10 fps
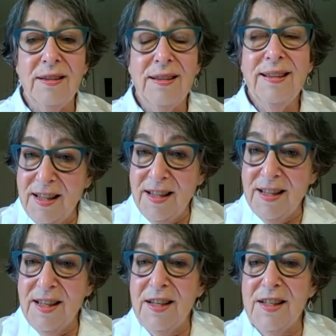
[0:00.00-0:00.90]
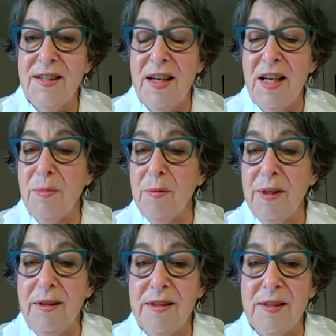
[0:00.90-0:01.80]
And that's understandable
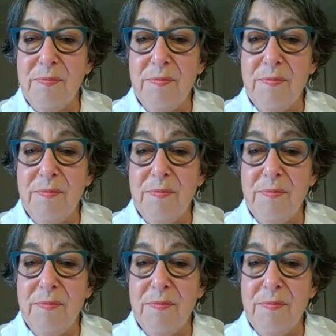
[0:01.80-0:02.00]
because